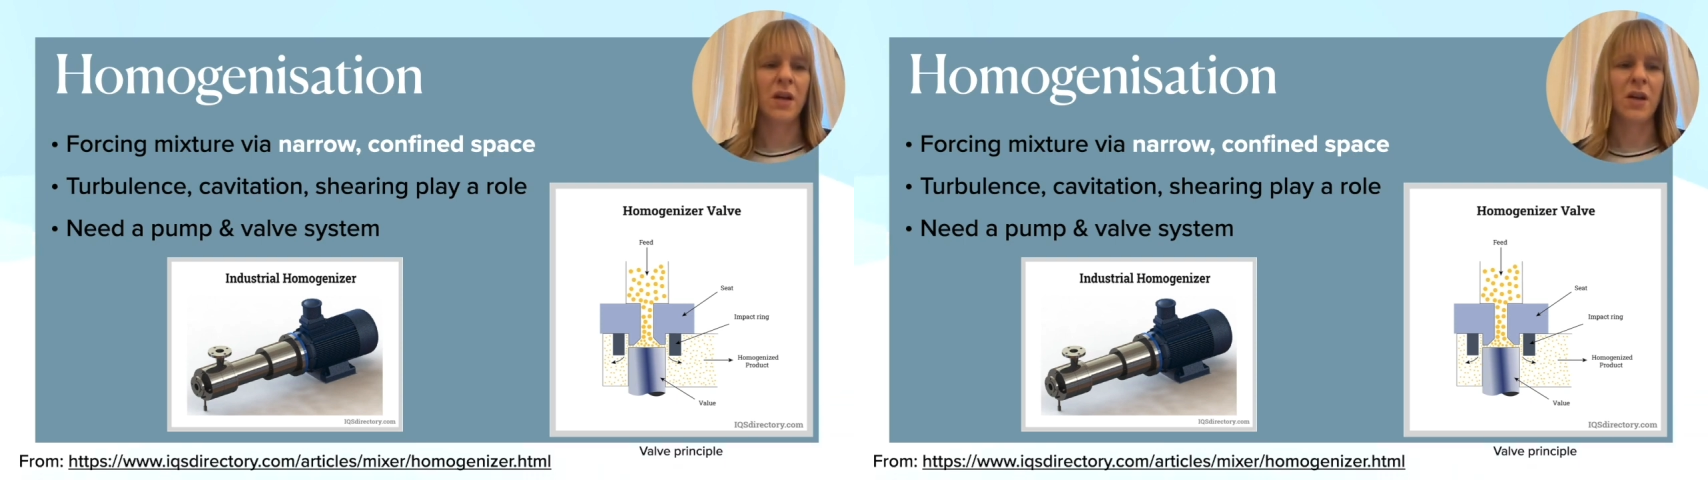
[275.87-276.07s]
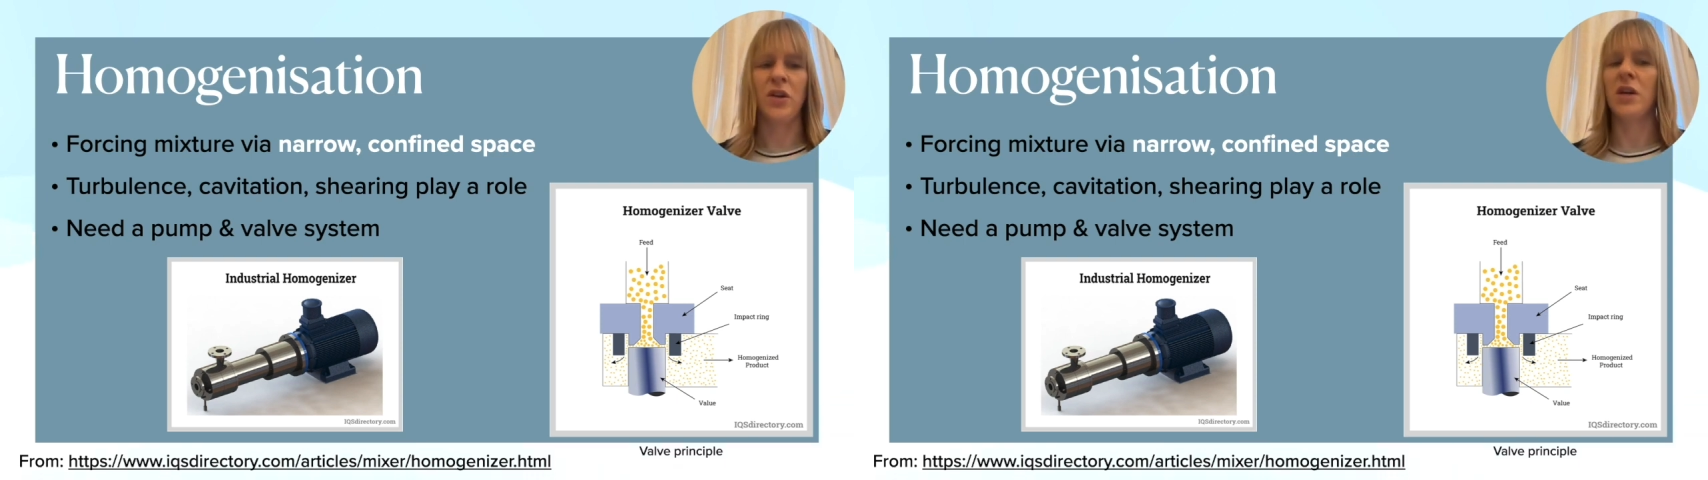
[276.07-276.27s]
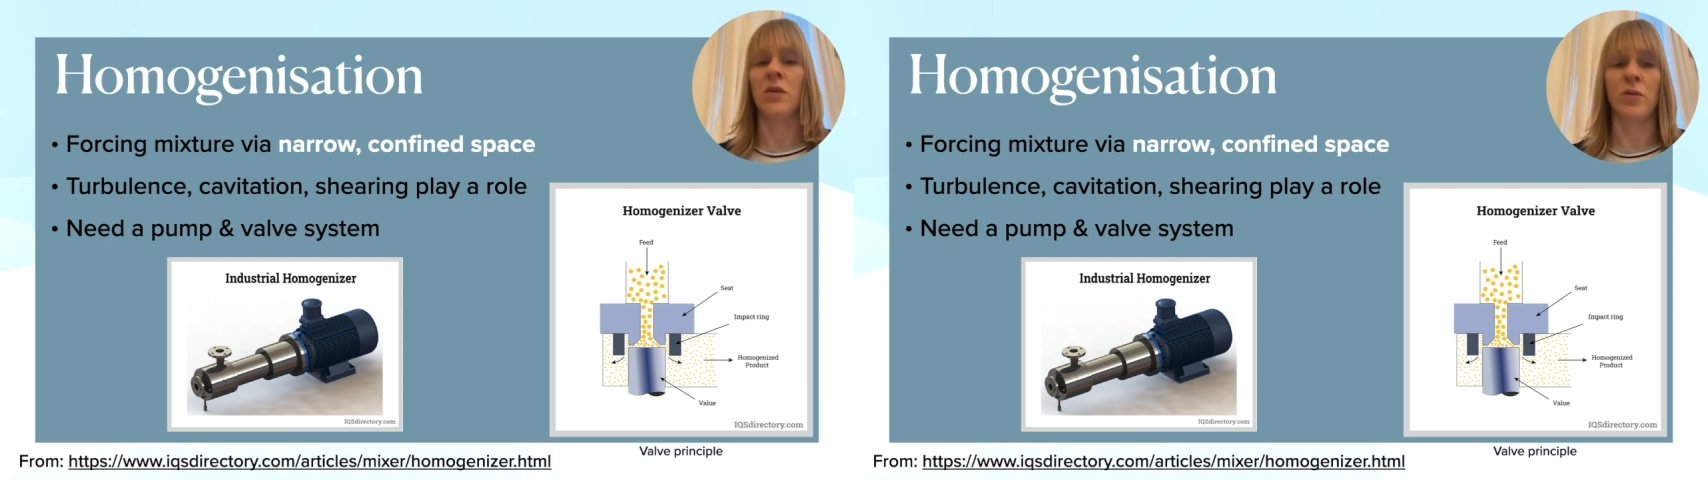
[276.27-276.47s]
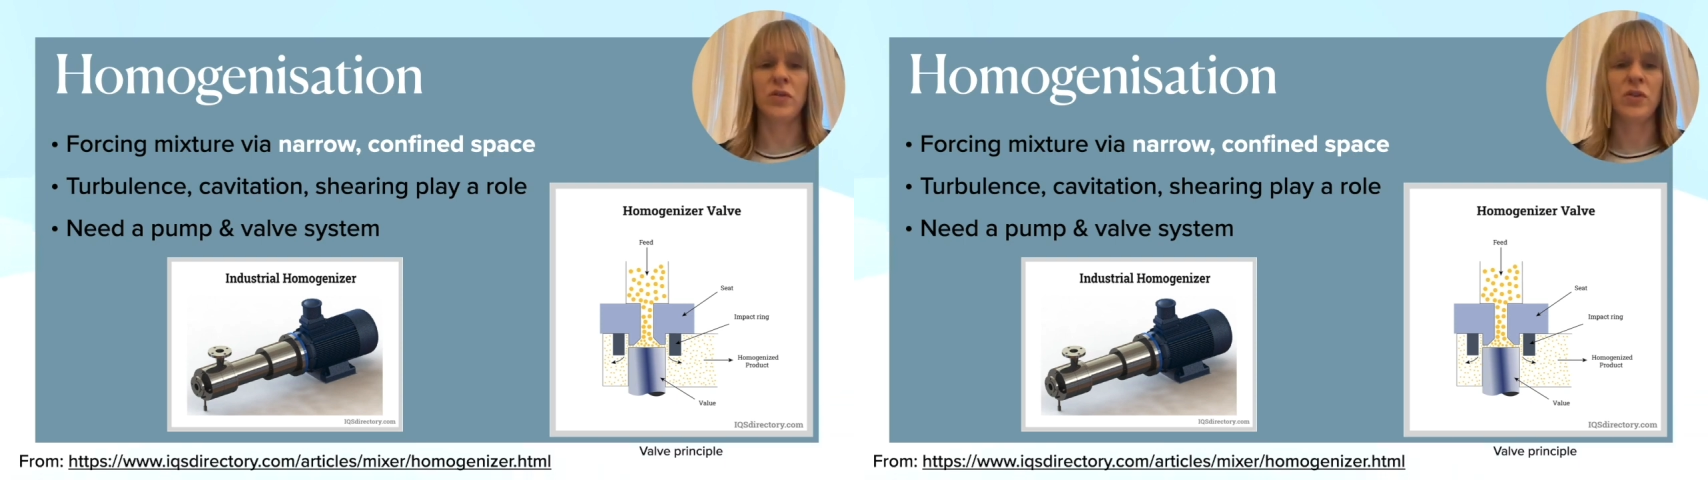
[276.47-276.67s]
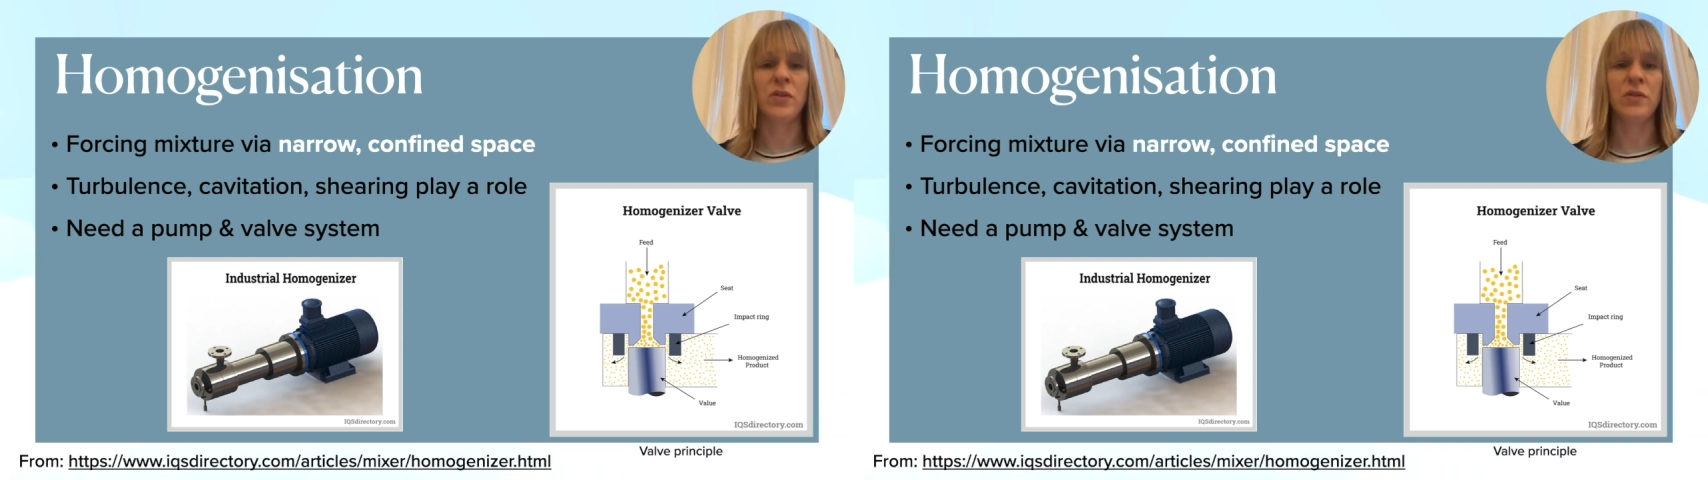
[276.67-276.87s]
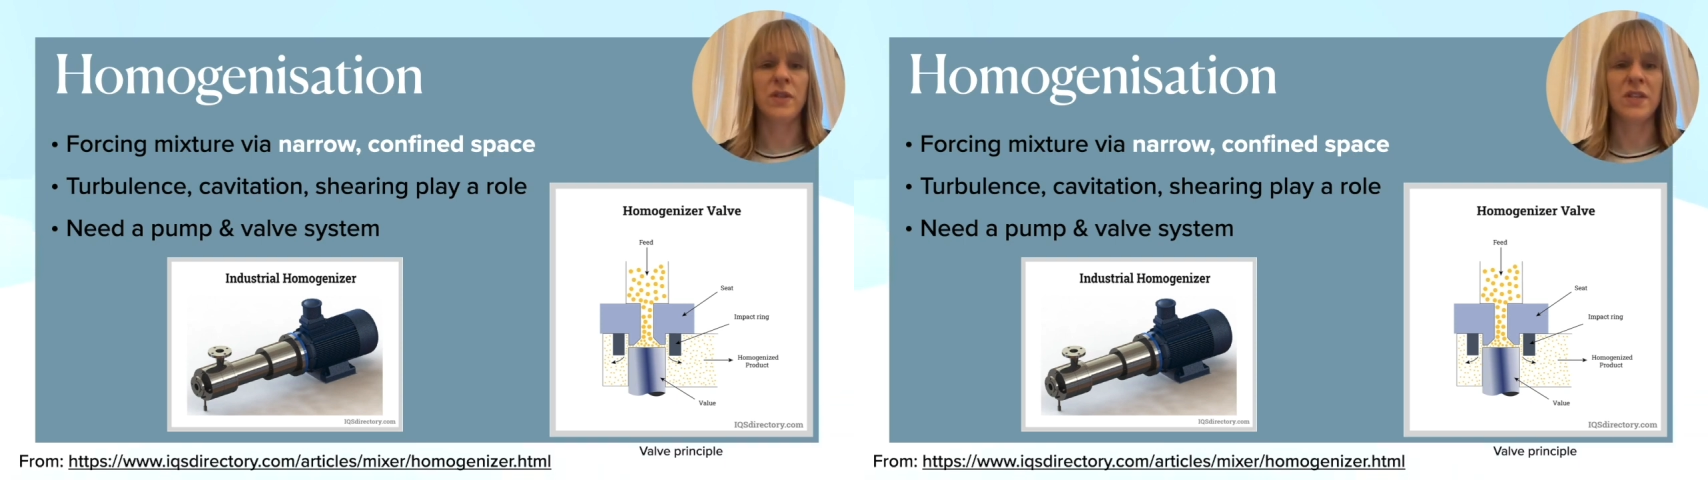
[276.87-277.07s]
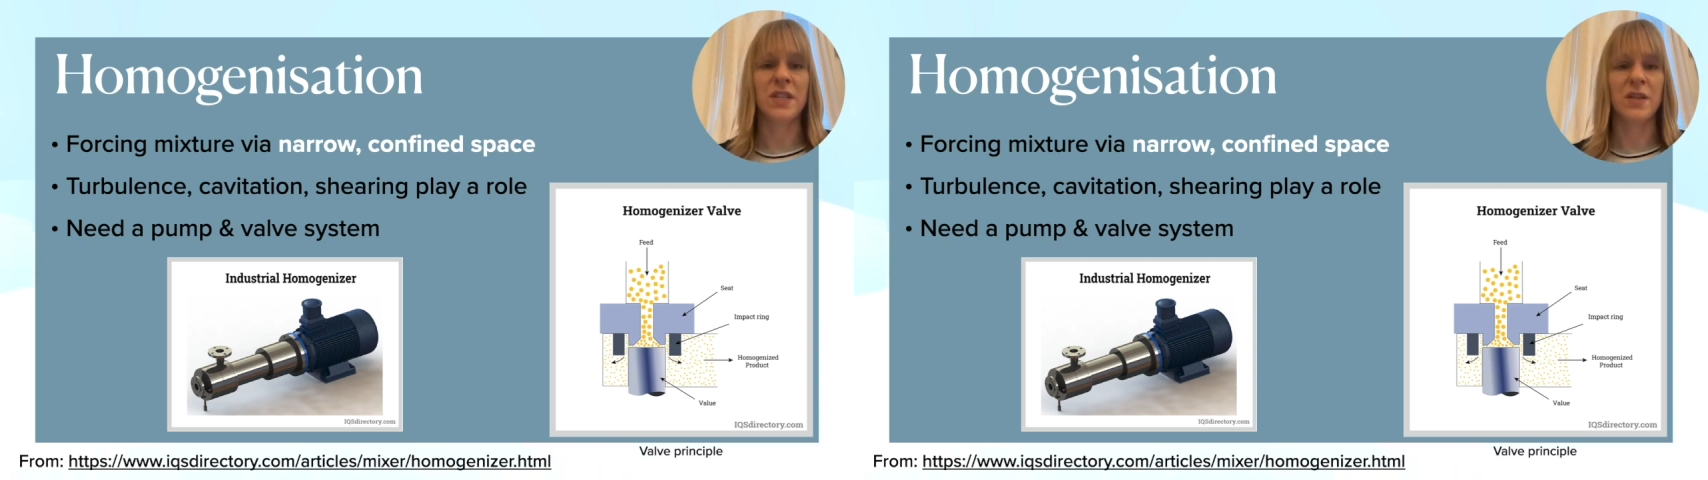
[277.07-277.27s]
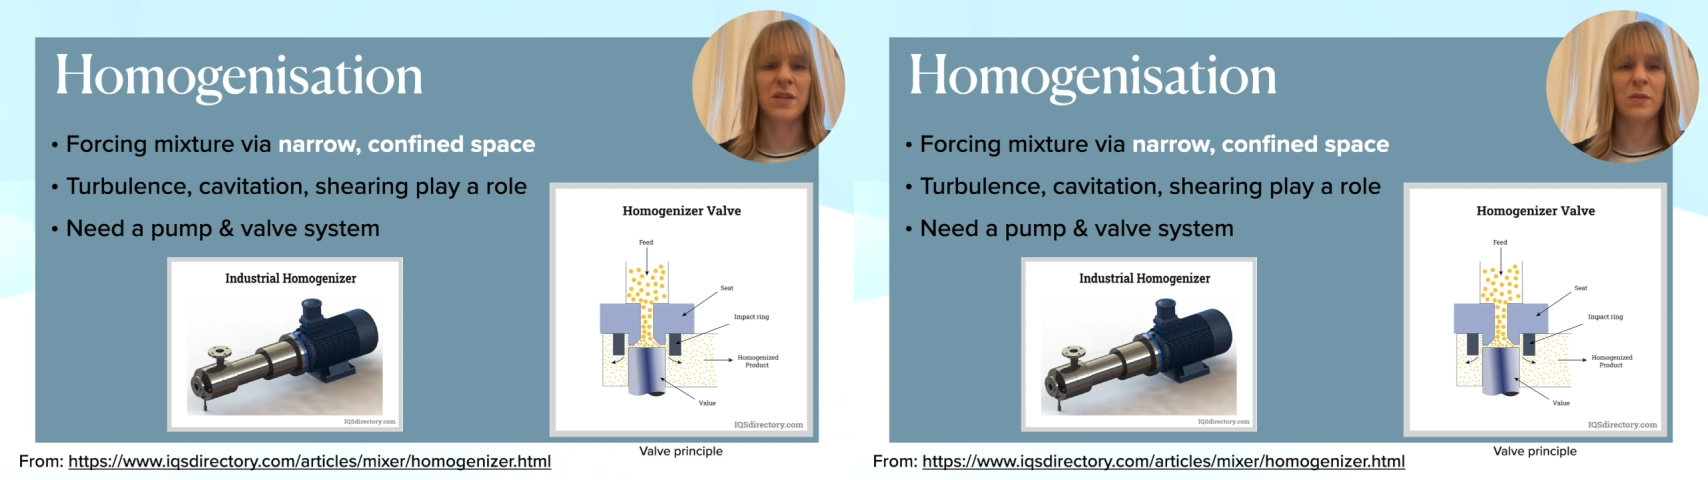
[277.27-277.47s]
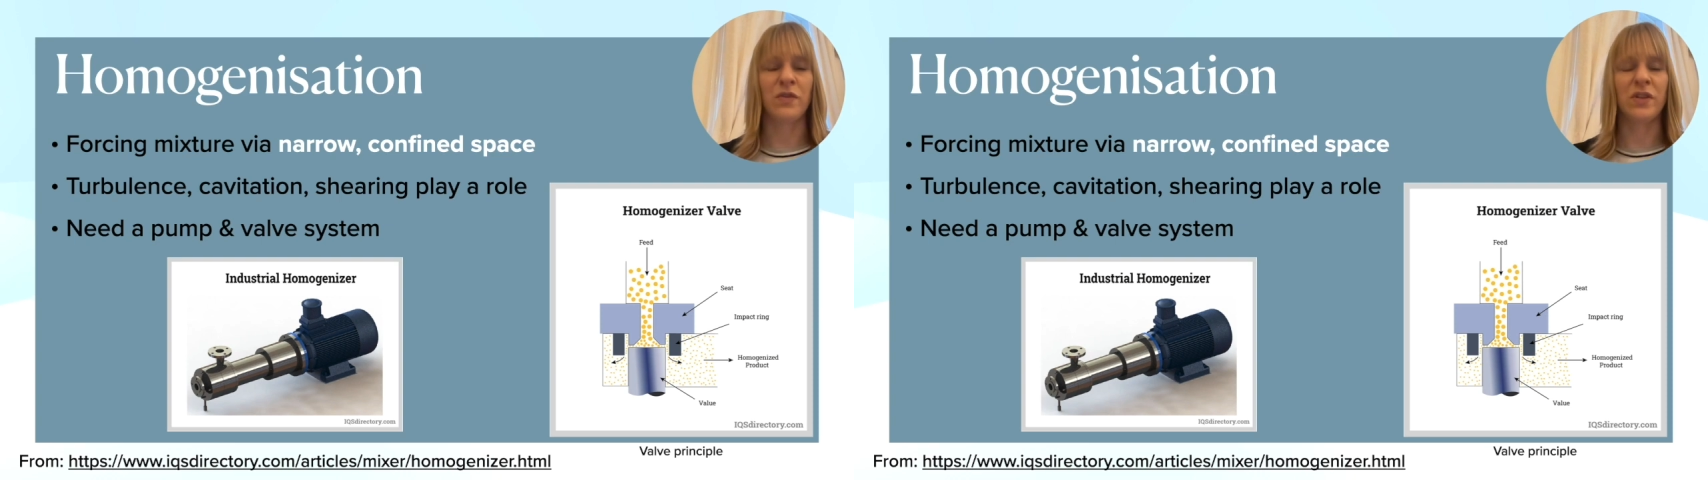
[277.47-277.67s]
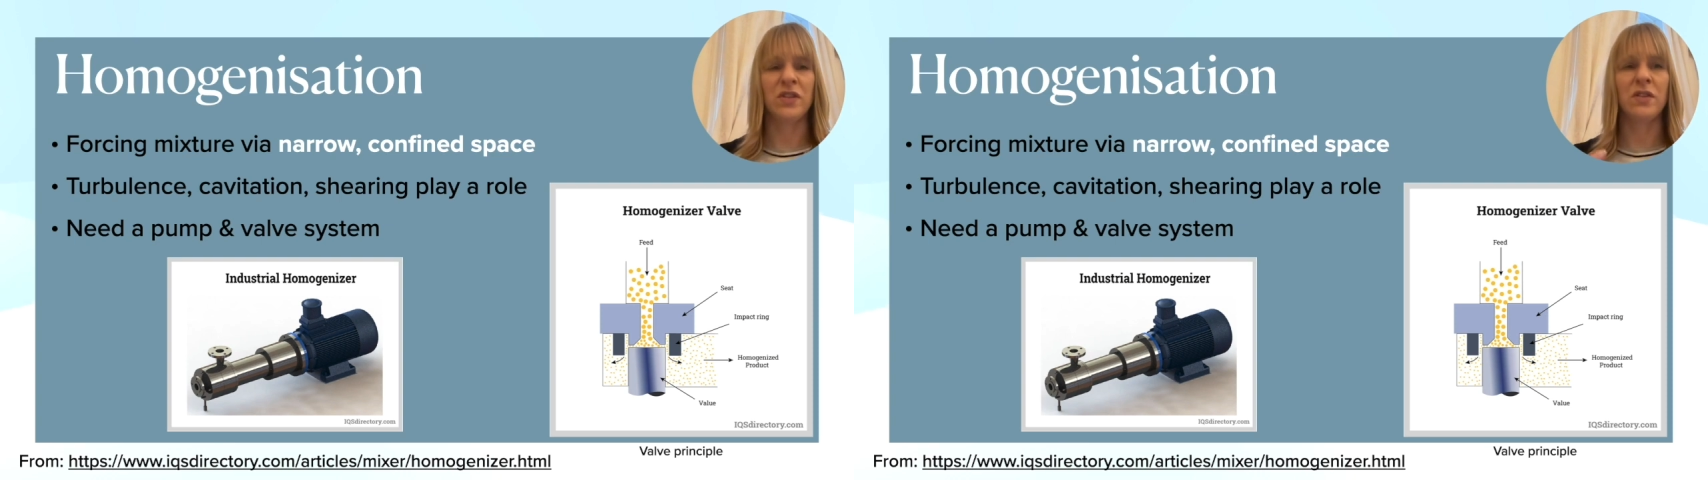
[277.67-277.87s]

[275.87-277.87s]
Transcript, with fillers: uh, you can also use this system, for instance,